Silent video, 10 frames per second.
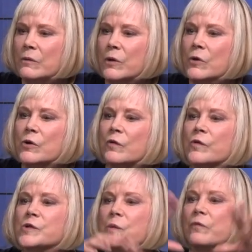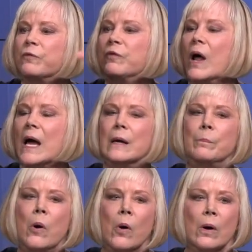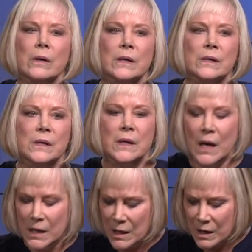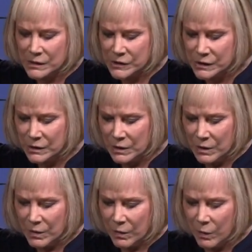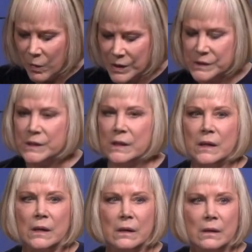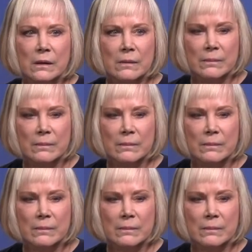the universe would fly apart into chaos once again.